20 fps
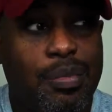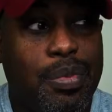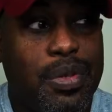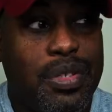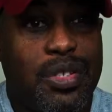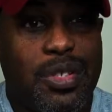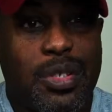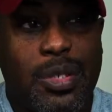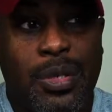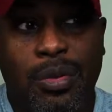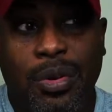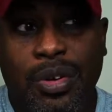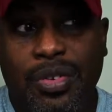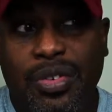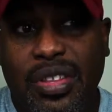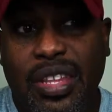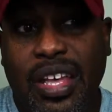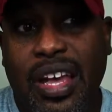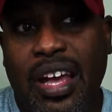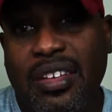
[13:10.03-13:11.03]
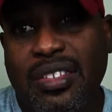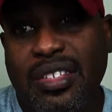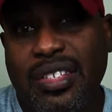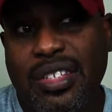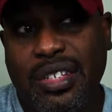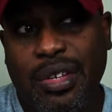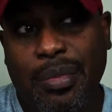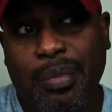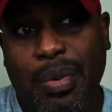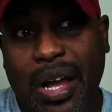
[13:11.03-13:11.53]
puts $200,000
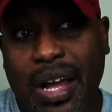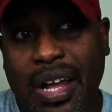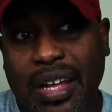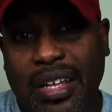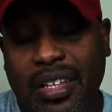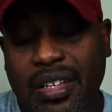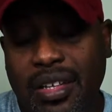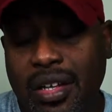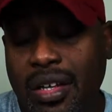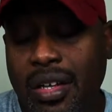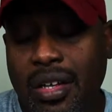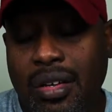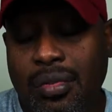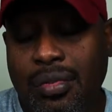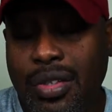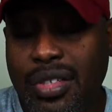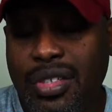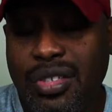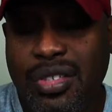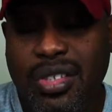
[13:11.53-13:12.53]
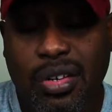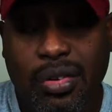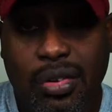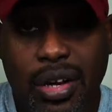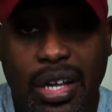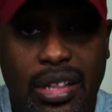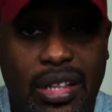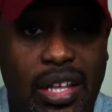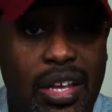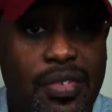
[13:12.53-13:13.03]
in your pocket, which is a
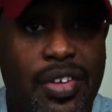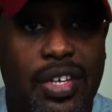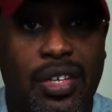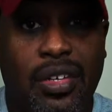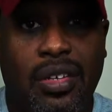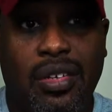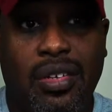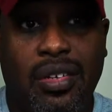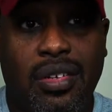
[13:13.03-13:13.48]
great living.